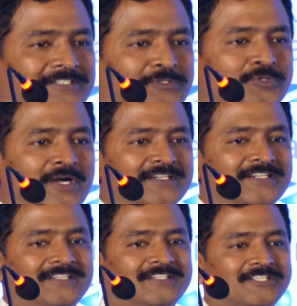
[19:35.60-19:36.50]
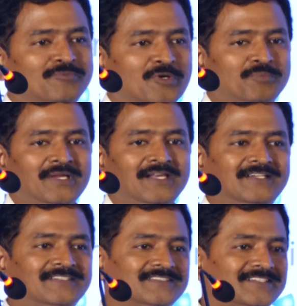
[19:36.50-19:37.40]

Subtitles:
200 tons of propellant